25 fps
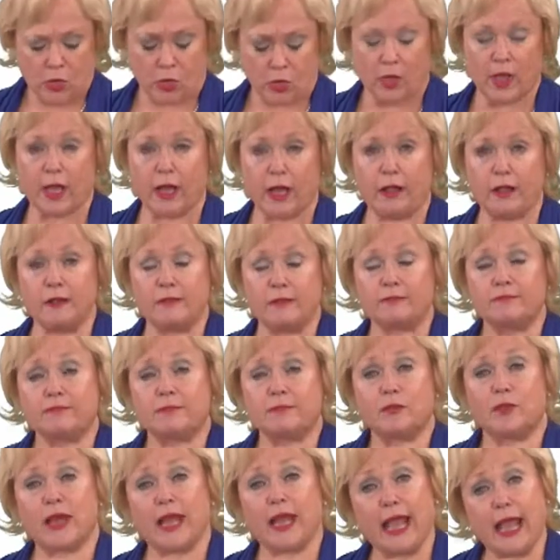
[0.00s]
Well,
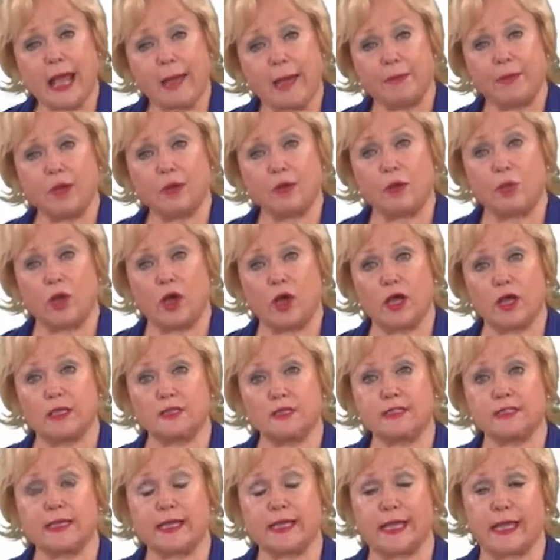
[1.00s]
what happened
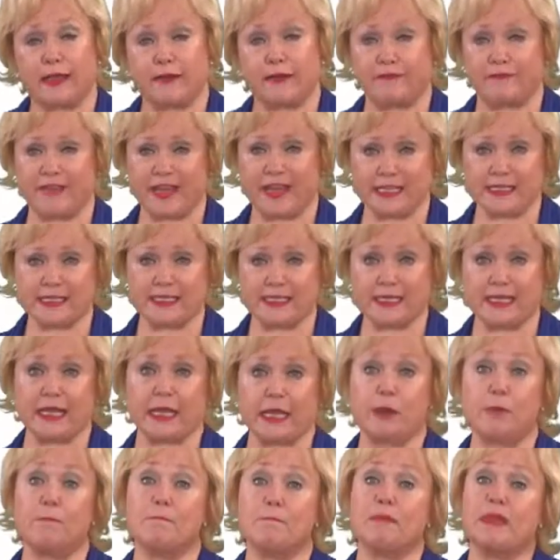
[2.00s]
was
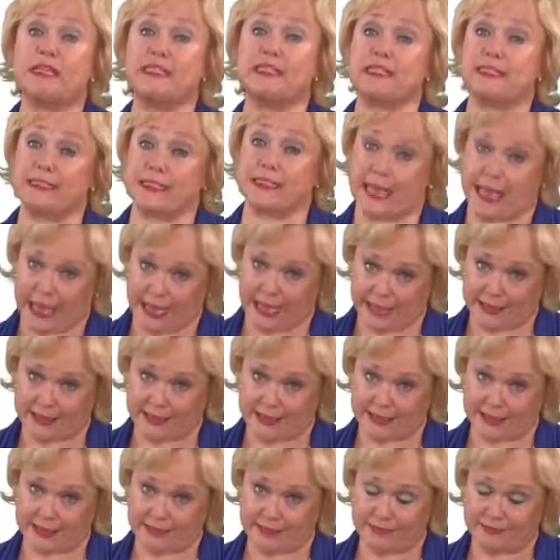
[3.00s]
investing
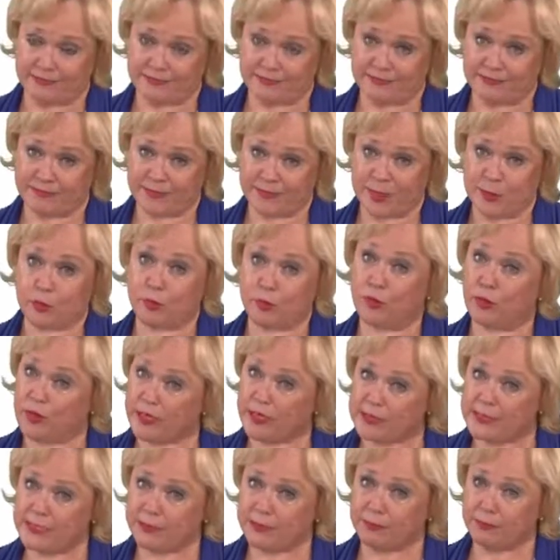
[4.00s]
mistakes.
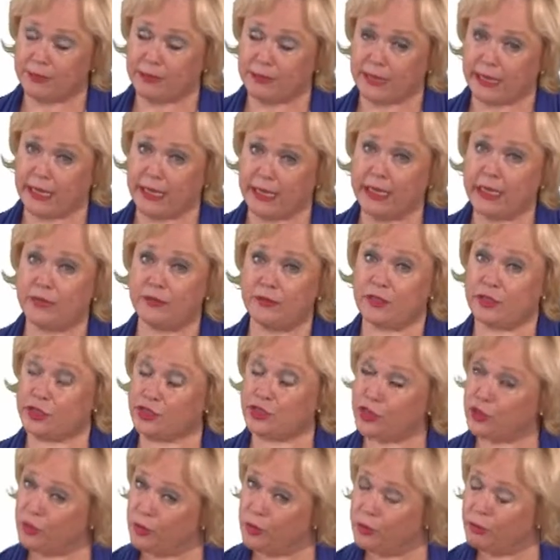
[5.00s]
Principally, the
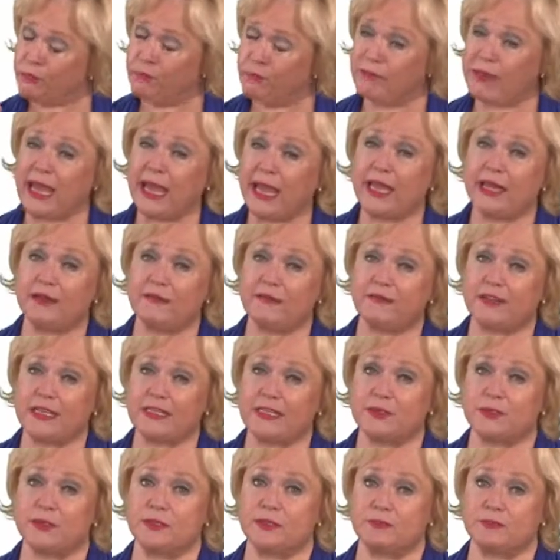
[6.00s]
two main
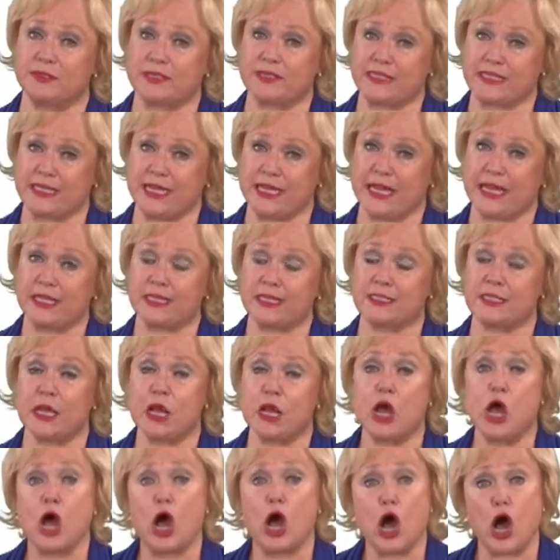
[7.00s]
investment mistakes
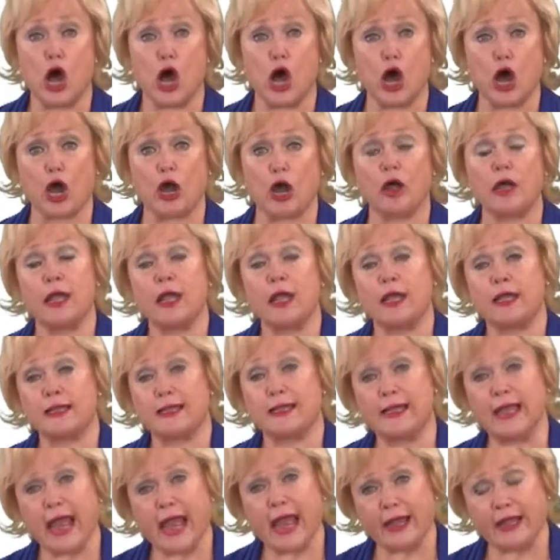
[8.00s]
are
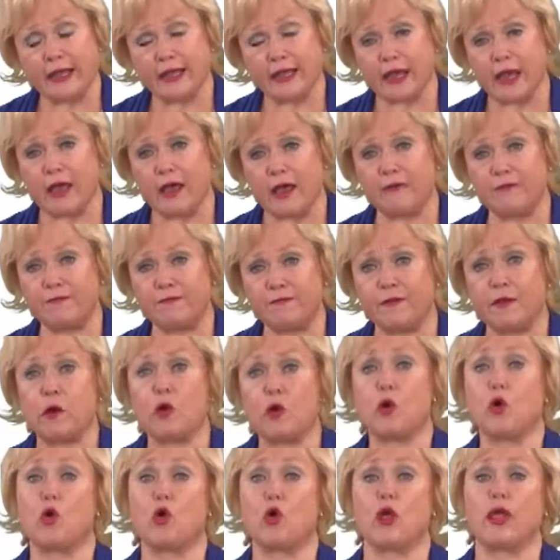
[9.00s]
not enough
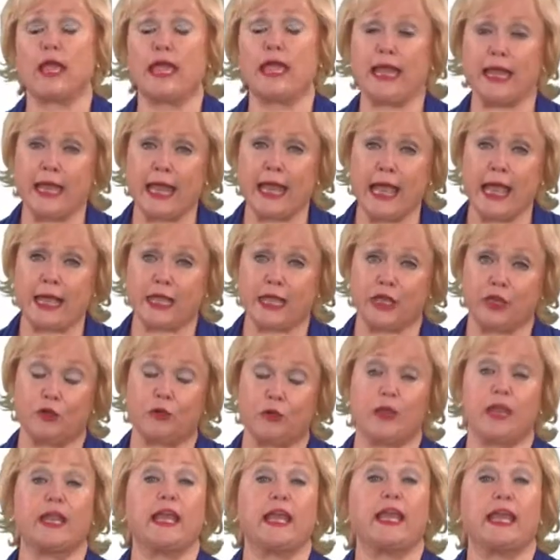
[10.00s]
or
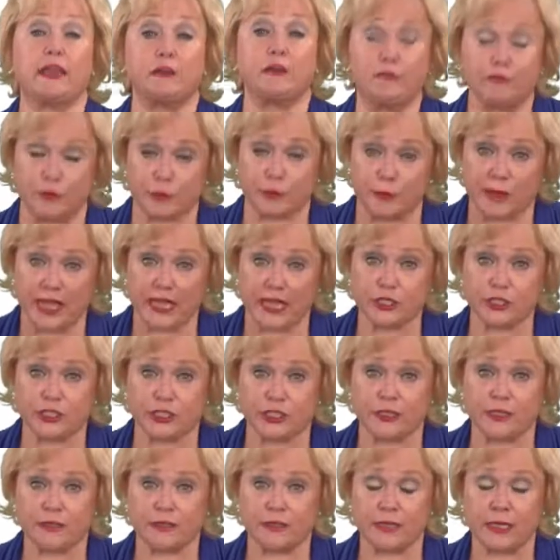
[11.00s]
inaccurate
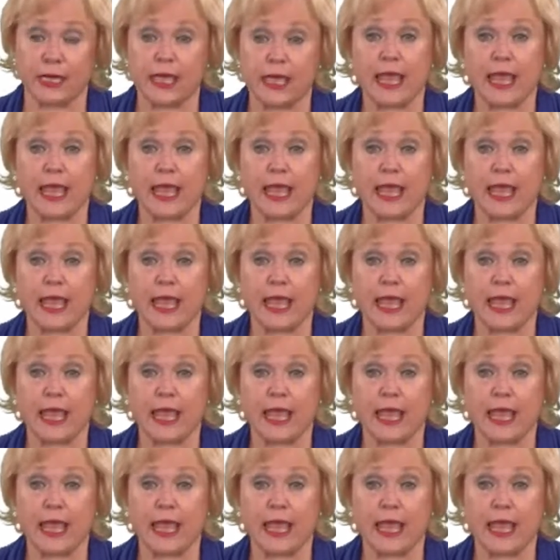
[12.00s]
information